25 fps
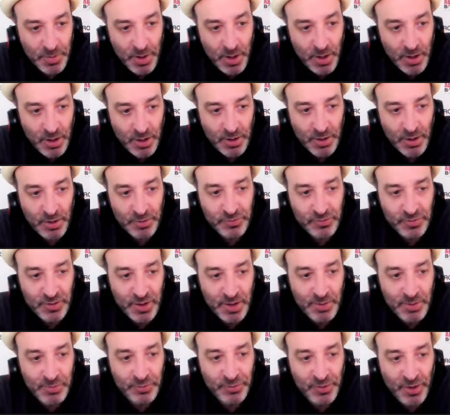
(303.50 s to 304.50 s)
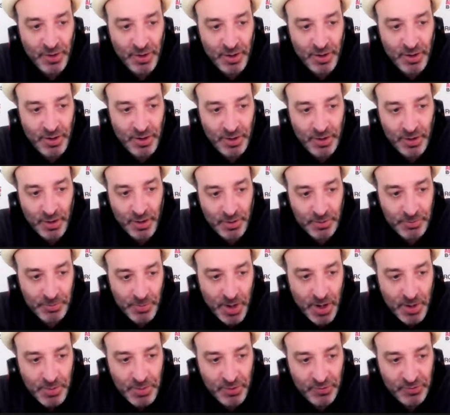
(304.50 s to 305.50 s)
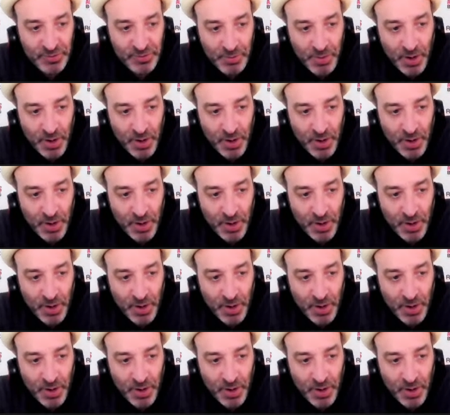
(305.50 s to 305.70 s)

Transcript: It seems, and maybe some